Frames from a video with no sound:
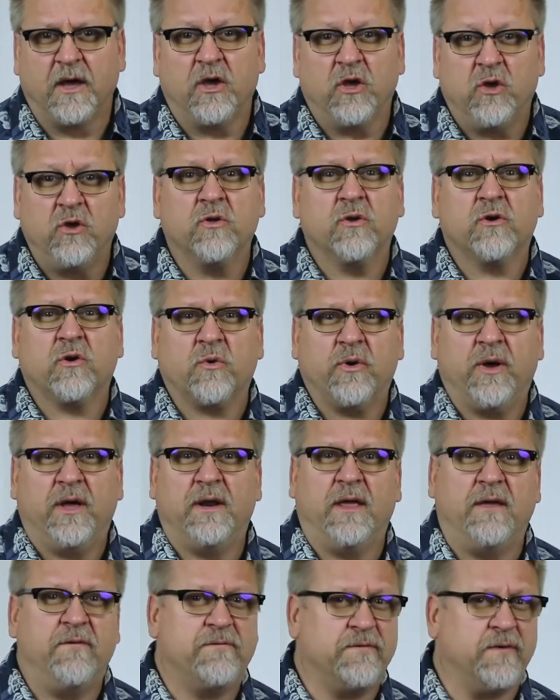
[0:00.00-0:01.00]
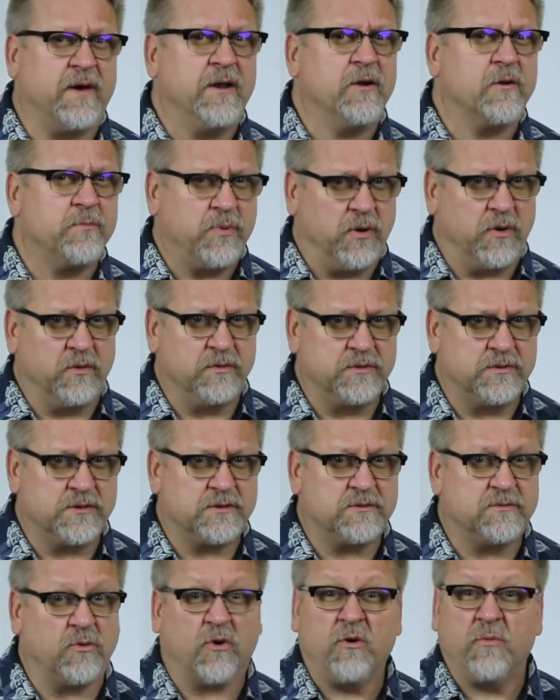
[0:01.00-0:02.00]
You'll create a final
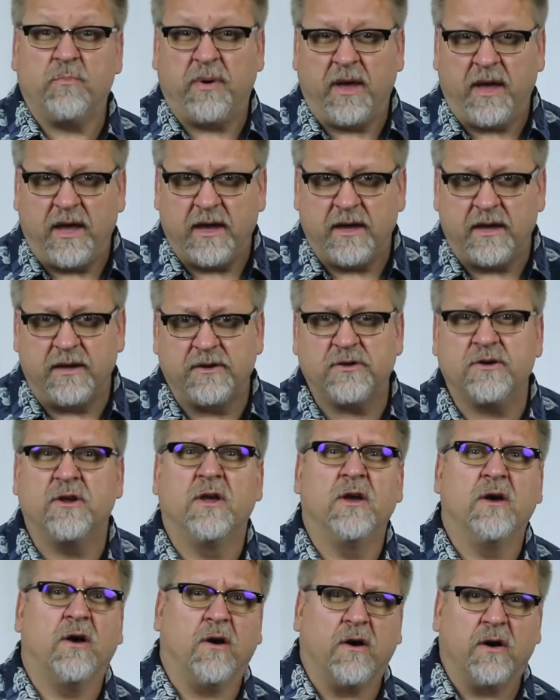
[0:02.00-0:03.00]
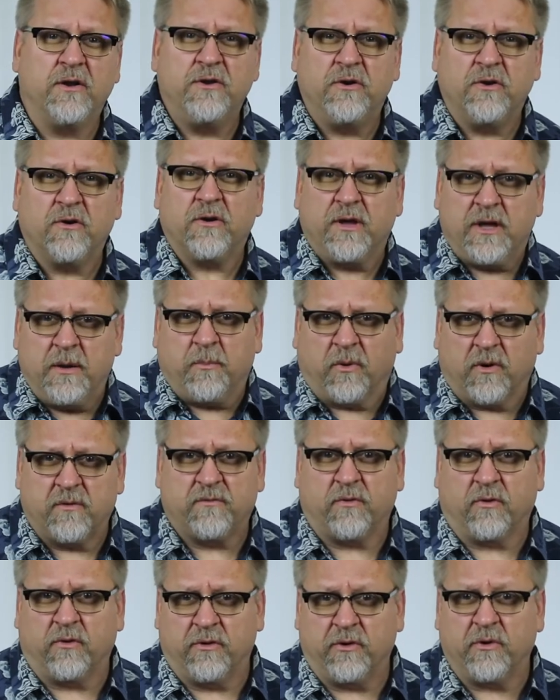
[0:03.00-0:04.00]
post or a page on your
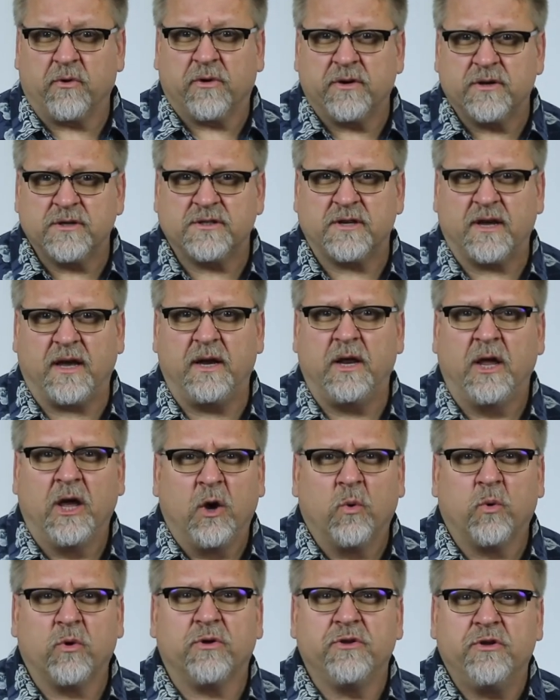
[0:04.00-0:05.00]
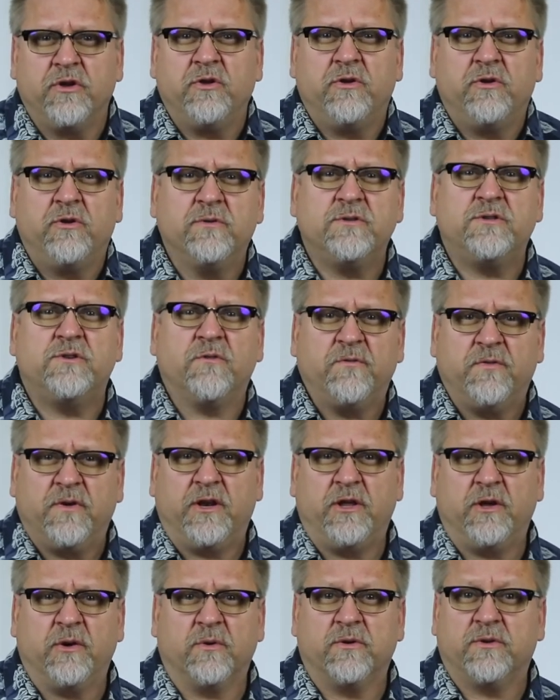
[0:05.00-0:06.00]
e-portfolio or your site where you use your
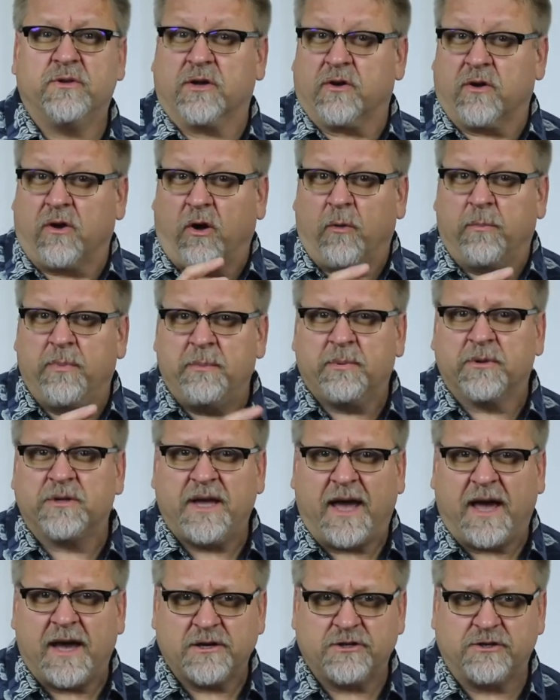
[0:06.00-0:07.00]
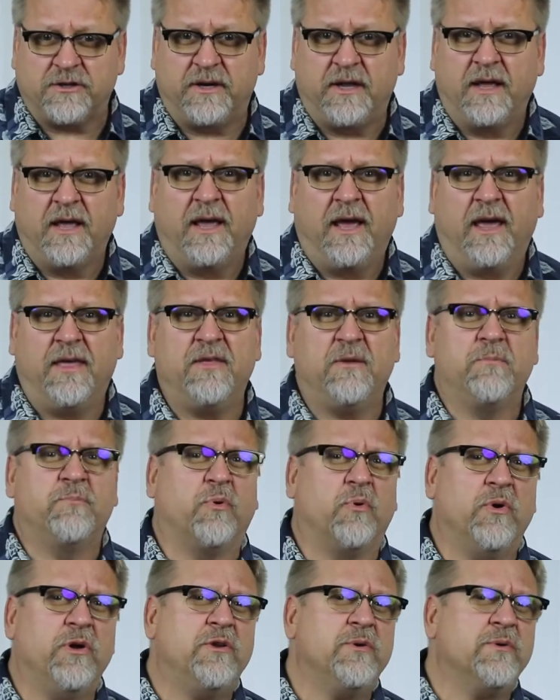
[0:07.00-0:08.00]
video to call people to action and then
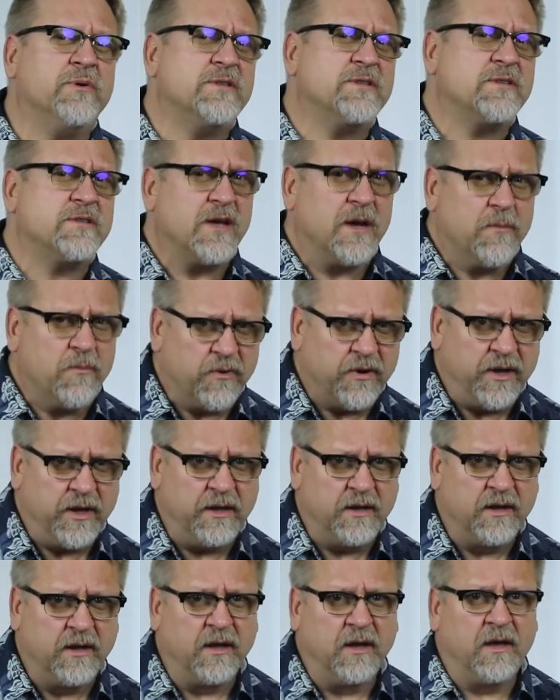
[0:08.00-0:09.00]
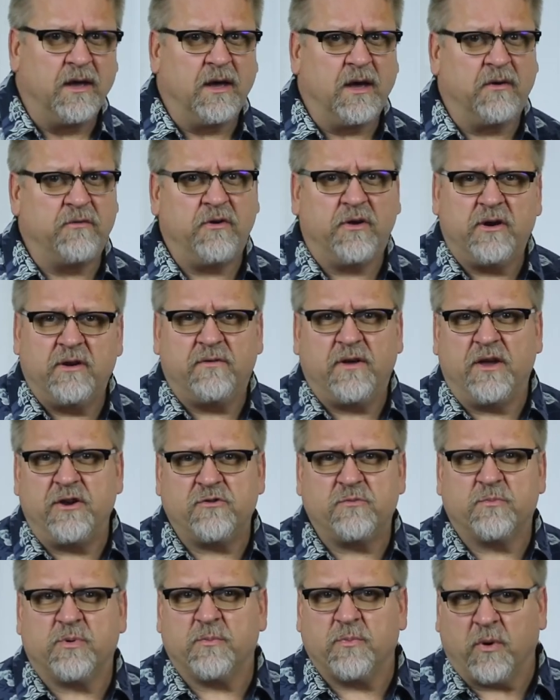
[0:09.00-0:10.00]
point to a summary of your
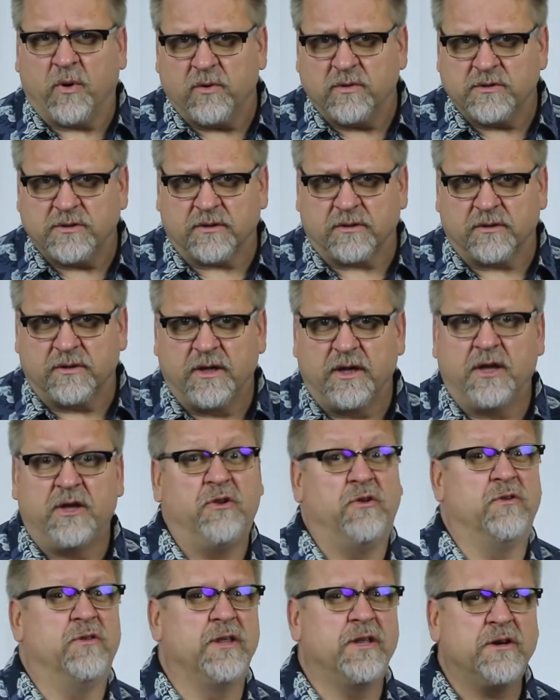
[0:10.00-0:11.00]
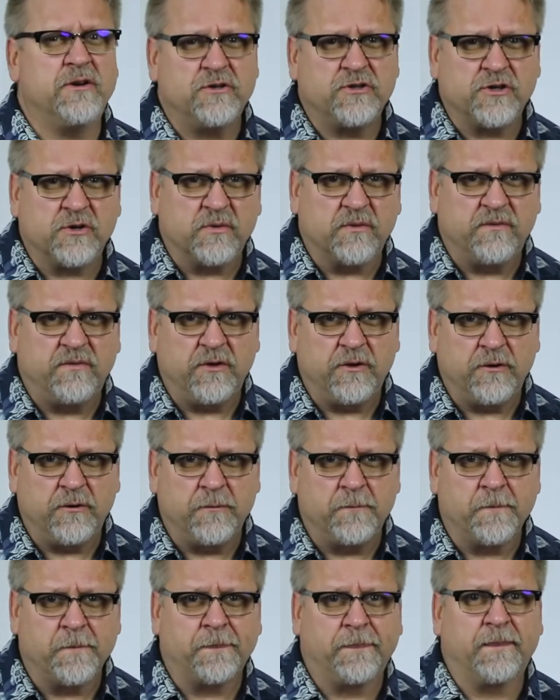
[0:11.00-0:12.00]
innovation proposal, your literature review,